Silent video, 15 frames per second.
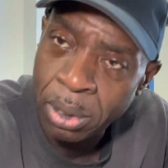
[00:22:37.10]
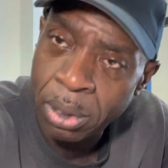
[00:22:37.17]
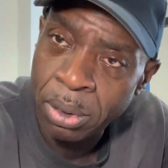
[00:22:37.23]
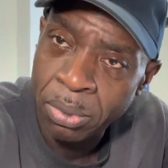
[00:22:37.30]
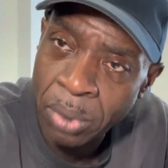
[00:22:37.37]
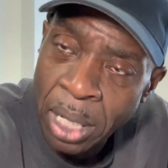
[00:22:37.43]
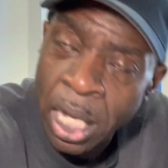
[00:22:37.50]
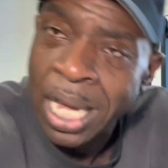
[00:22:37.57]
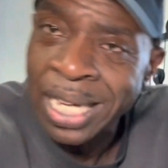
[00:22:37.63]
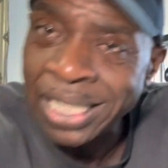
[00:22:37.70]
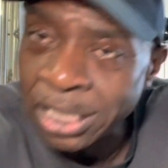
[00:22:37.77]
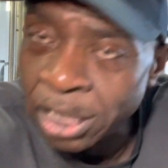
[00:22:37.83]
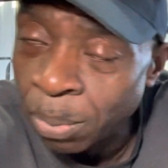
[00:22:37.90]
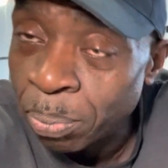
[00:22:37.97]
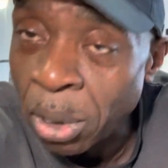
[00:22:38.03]
Right? And then
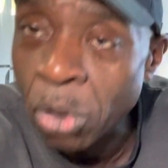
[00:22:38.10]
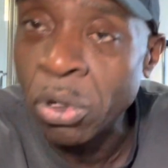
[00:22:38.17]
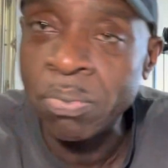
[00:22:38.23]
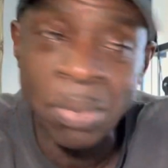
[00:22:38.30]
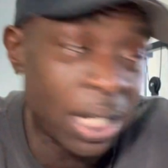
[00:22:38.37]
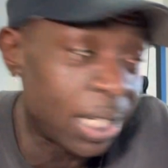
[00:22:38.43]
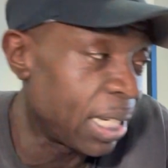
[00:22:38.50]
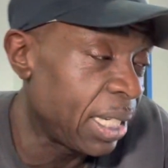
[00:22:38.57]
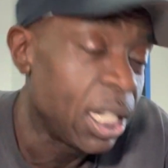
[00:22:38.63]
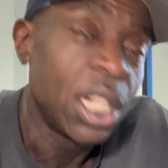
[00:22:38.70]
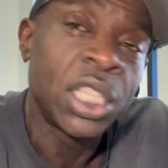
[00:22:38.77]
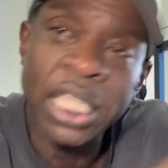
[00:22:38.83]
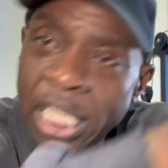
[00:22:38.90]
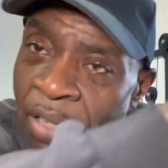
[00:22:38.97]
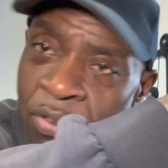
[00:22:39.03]
you're borrowing money
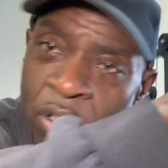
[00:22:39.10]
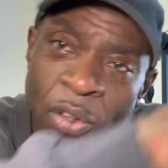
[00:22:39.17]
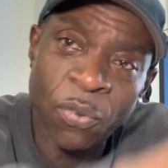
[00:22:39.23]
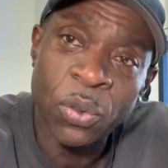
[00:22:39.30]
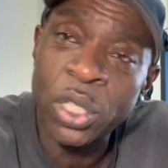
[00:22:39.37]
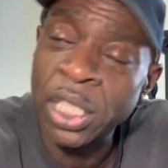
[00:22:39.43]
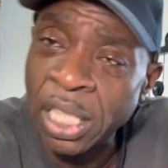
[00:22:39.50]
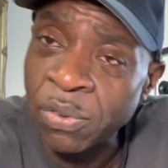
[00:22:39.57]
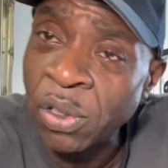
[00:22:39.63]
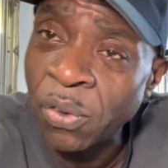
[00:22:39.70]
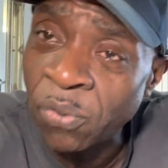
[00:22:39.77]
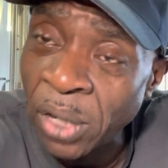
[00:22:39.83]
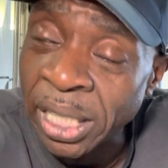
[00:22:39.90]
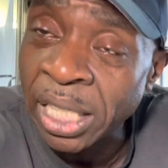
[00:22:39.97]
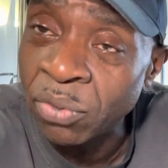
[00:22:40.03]
to give to
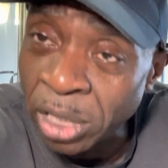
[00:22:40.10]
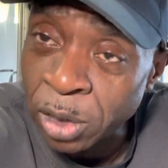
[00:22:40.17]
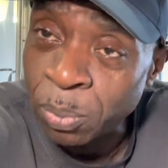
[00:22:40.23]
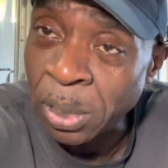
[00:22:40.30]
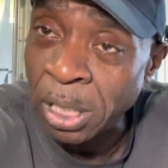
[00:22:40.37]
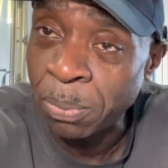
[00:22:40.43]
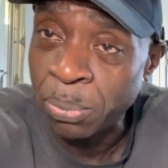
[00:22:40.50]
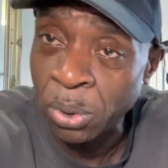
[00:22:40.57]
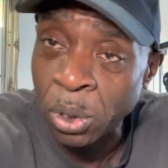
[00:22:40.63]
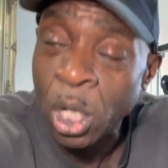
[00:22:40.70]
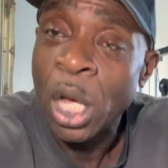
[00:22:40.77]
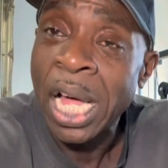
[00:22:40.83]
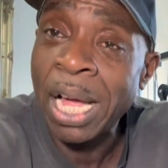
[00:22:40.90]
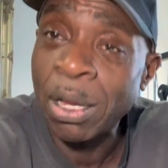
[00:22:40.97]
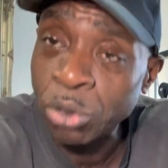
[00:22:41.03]
fucking rich people.
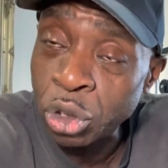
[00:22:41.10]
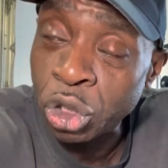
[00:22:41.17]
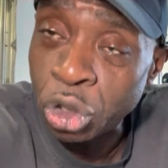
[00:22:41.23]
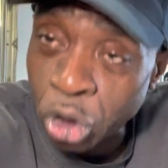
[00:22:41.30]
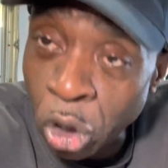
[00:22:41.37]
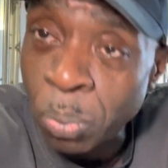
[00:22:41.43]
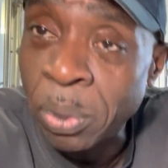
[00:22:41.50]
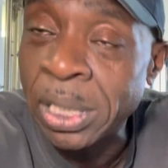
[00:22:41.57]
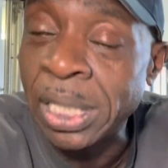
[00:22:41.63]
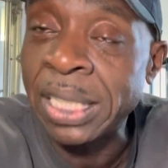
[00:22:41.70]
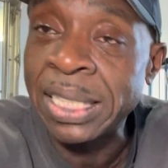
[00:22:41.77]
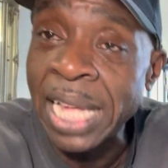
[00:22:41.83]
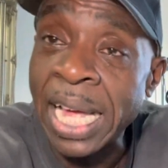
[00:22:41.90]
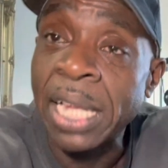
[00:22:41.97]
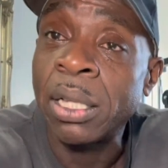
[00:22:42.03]
How stupid is
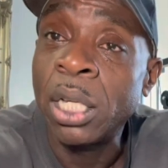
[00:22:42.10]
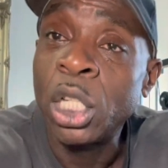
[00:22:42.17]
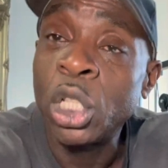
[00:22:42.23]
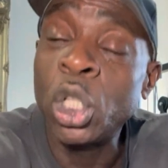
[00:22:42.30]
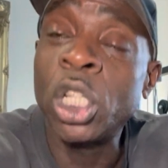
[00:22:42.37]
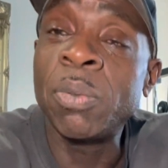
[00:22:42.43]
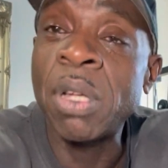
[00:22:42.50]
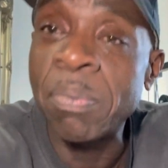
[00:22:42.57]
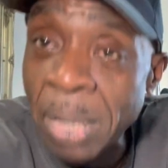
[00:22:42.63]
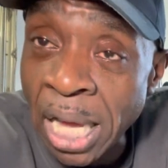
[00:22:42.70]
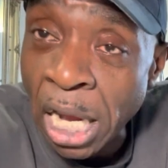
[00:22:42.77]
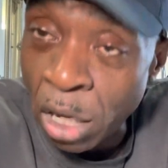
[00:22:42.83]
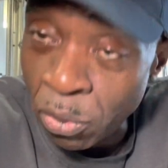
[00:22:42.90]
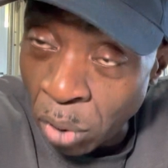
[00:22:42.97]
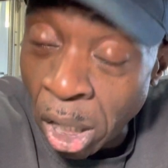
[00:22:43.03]
that? You'd have been
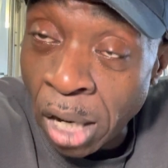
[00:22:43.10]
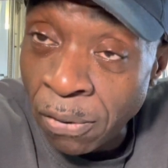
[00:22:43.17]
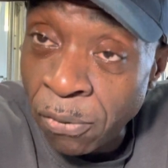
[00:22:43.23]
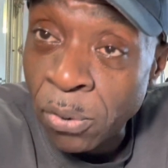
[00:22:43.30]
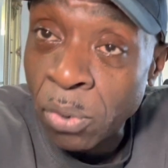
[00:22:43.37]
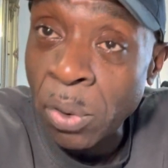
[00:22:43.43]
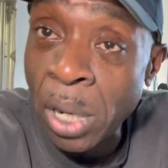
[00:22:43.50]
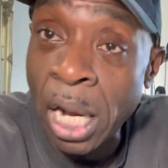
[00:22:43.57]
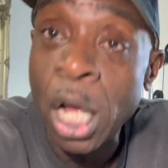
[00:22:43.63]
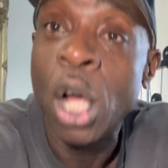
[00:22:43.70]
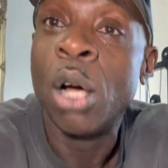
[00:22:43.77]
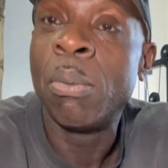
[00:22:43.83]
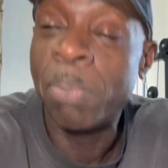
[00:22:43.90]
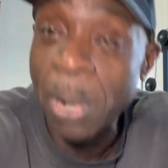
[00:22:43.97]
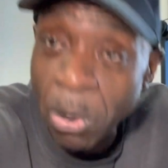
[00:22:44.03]
better off, right,
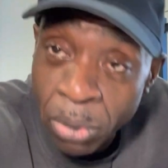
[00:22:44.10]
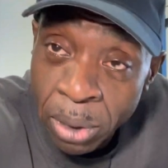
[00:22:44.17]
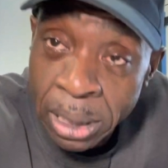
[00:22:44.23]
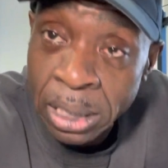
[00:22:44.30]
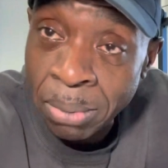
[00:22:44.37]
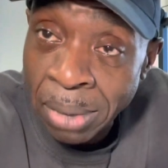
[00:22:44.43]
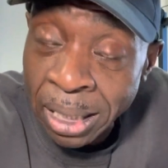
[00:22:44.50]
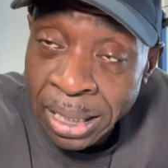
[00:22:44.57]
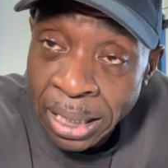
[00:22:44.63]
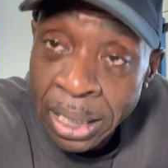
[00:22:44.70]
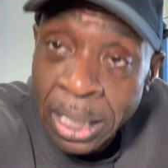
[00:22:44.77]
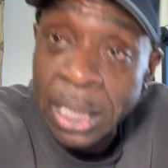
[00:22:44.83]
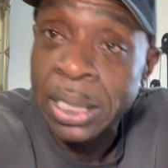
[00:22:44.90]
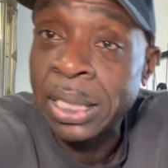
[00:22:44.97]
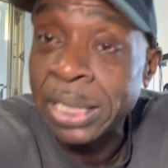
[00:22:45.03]
borrowing the money
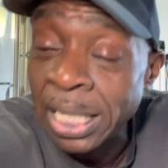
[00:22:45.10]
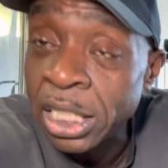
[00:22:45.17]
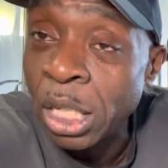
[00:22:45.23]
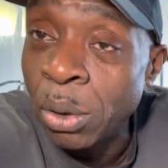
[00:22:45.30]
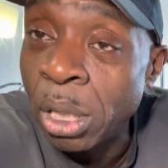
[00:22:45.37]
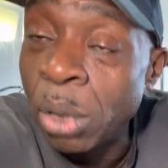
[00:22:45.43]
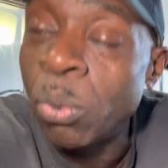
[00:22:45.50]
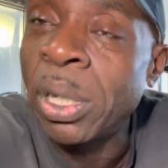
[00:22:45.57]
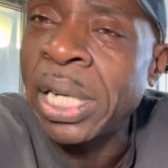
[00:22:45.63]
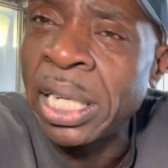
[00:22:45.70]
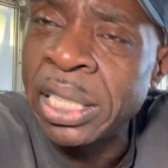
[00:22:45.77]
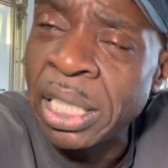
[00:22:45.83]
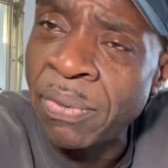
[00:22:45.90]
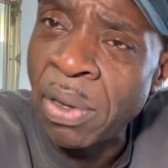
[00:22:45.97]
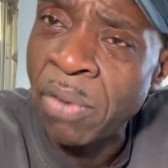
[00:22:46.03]
to say, you know what, we're going to
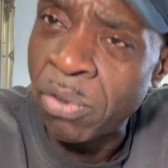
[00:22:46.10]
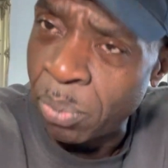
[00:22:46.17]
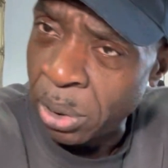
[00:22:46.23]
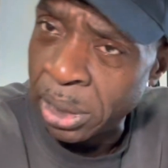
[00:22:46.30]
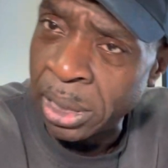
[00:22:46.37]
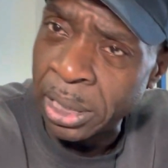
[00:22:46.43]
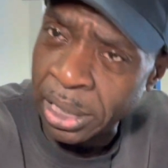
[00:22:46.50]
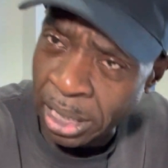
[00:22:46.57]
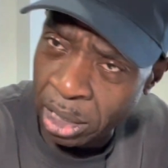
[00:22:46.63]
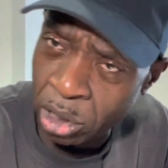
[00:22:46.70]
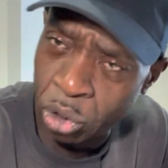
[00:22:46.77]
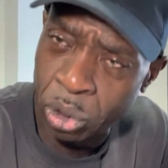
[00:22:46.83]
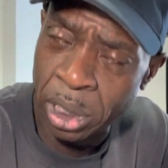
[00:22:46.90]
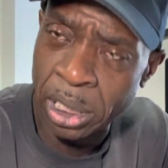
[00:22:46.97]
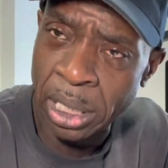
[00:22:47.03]
give everybody in the
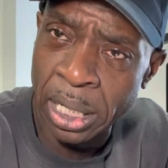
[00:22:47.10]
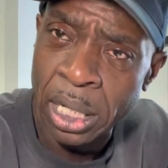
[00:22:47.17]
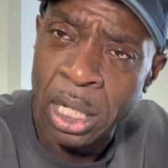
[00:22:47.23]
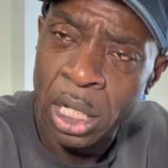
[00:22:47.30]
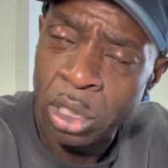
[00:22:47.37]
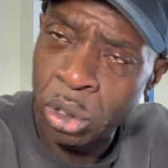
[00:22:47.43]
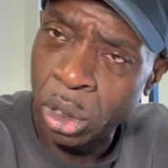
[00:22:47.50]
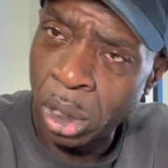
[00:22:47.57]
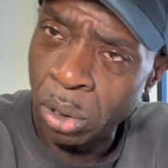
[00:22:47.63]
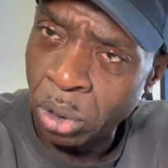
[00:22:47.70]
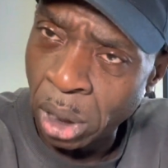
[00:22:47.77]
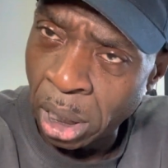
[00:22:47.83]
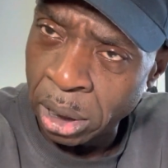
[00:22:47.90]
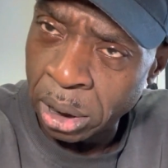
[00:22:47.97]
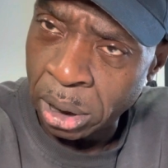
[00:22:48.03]
country, you know,
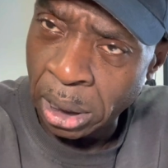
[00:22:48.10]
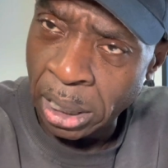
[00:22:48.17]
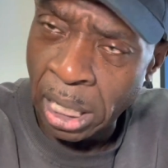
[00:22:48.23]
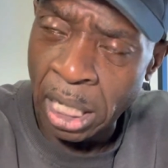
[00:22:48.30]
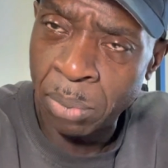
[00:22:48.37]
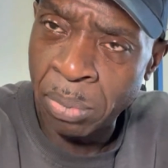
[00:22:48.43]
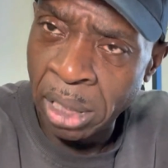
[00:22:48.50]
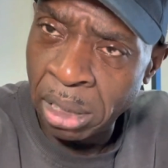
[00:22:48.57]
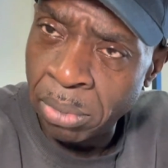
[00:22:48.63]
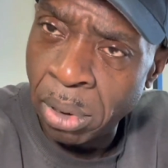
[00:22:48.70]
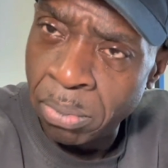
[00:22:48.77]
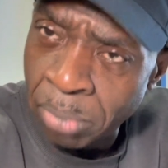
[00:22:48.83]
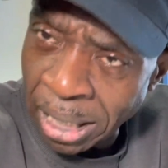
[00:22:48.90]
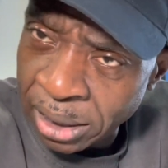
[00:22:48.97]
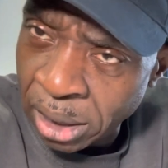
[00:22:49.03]
a minimum
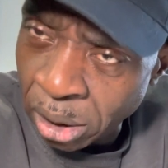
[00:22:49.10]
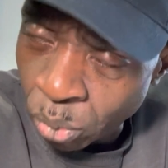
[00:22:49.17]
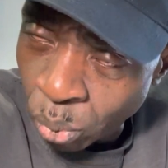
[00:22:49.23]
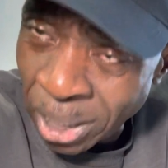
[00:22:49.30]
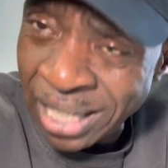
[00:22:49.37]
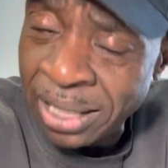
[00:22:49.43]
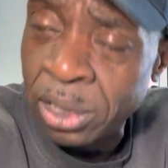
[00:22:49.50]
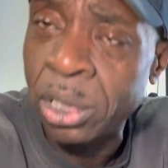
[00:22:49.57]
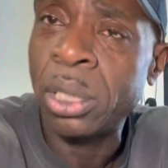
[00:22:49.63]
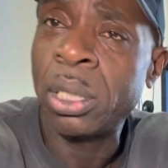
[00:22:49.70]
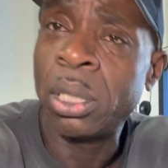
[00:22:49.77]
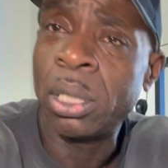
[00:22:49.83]
basic wage.